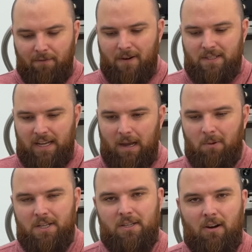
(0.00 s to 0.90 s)
first thing I
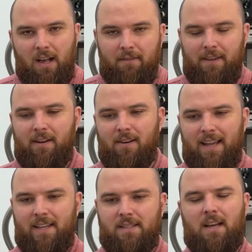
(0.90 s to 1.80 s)
want to start off here
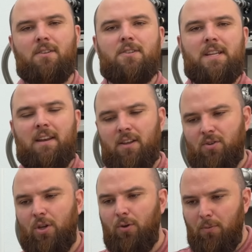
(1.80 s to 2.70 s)
is understanding
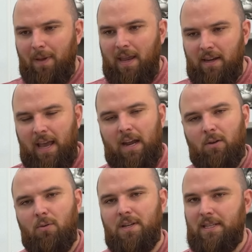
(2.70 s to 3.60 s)
two main
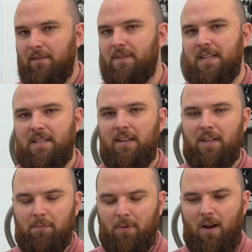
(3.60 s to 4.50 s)
categories of
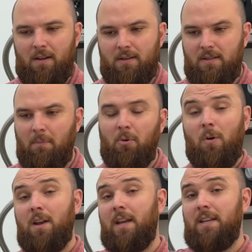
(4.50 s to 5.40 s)
detailing products. Number
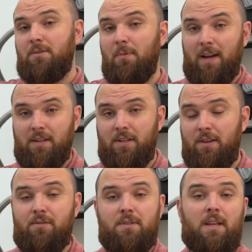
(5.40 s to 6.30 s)
one is ready to
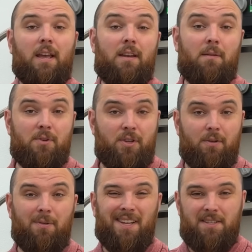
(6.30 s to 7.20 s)
use, and number
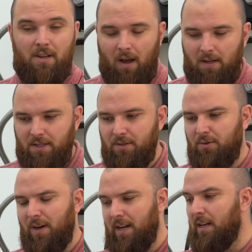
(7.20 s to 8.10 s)
two is
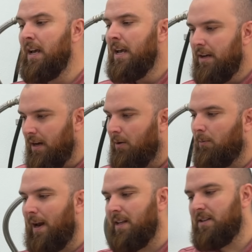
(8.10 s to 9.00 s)
concentrated. Now, a
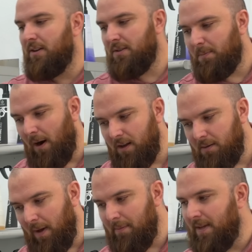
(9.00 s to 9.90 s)
ready to use product
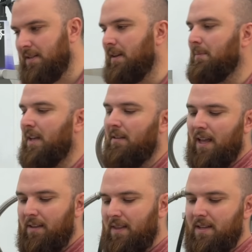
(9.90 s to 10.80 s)
might be something
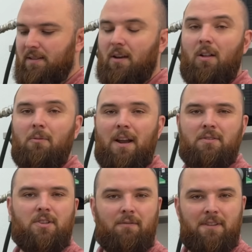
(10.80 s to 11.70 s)
like this, all
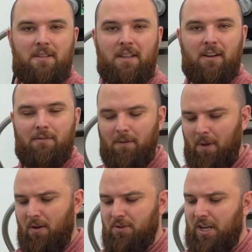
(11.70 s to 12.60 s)
around surface cleaner from
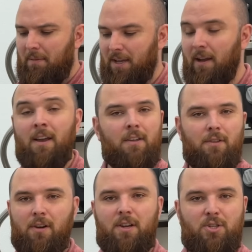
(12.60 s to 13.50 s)
Kosh Chemi.
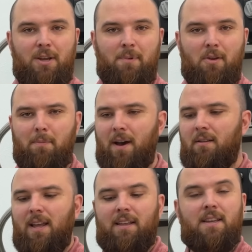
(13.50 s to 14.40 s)
They're going to ship you a bottle
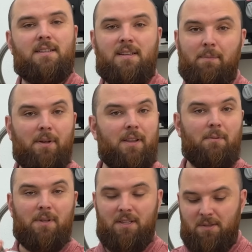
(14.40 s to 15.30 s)
like this, typically
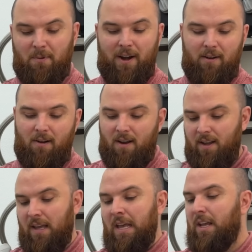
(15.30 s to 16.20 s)
with a sprayer on
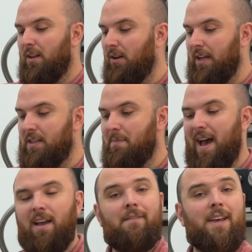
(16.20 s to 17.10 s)
it. You look at the
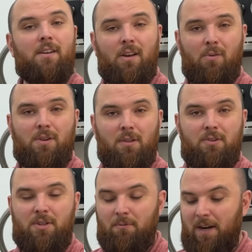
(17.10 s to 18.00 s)
back of it, no
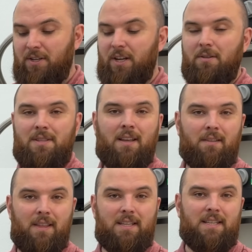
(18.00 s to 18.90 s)
dilution ratios.
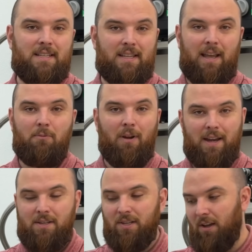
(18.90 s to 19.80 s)
This is a
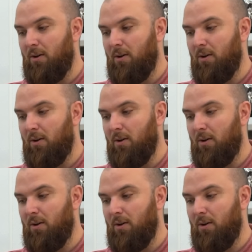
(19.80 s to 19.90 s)
ready to go